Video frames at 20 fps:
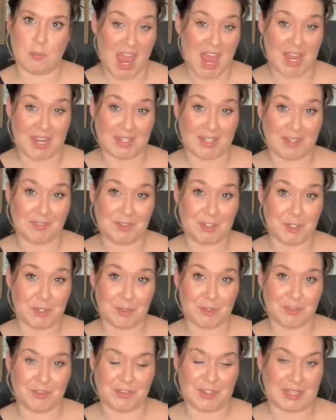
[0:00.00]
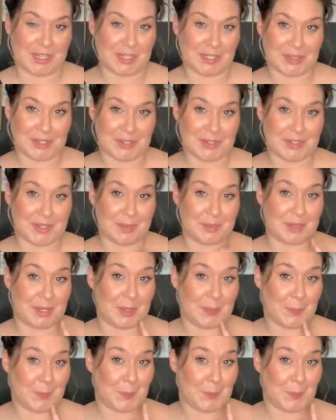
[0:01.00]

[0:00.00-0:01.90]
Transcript: I'd love to go thrifting out there someday.